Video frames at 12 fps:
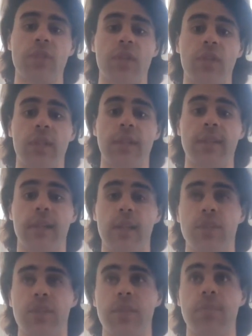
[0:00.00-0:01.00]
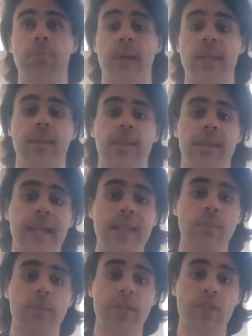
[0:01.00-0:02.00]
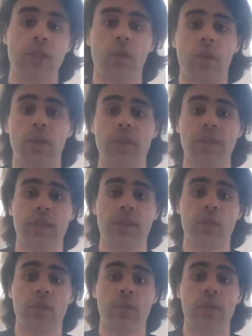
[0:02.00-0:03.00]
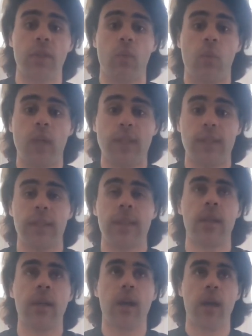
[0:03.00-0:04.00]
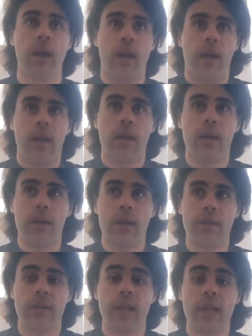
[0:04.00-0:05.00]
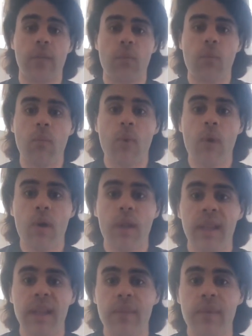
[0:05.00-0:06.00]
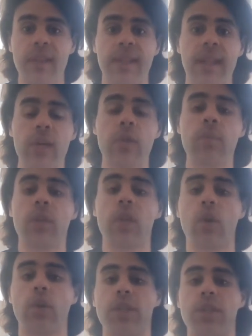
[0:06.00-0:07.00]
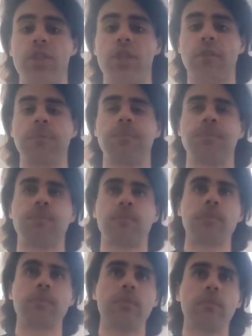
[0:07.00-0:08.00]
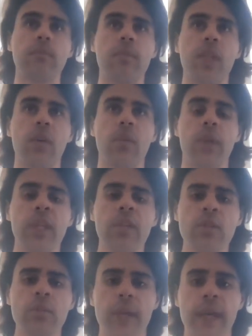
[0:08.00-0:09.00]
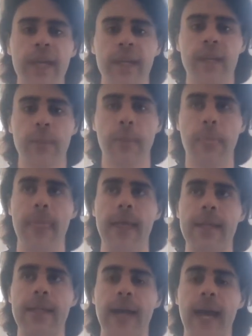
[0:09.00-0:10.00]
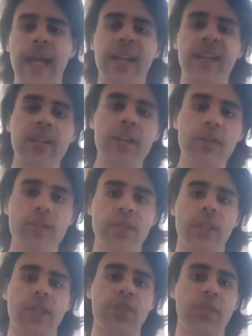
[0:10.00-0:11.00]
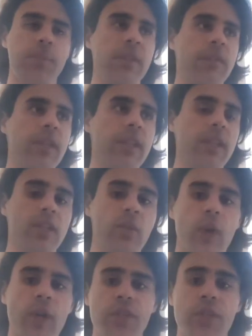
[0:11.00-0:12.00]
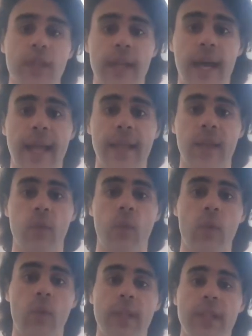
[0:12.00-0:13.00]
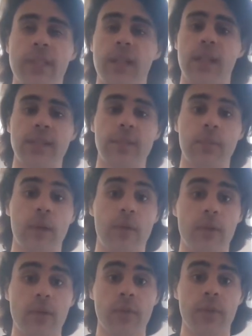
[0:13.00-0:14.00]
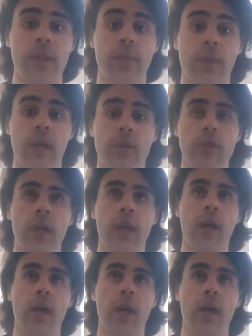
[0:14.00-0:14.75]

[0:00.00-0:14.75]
general intelligence, but that machine cognition is currently vastly, say, more limited than human cognition. We need to make a clear distinction between this question and the one we discussed in my first video about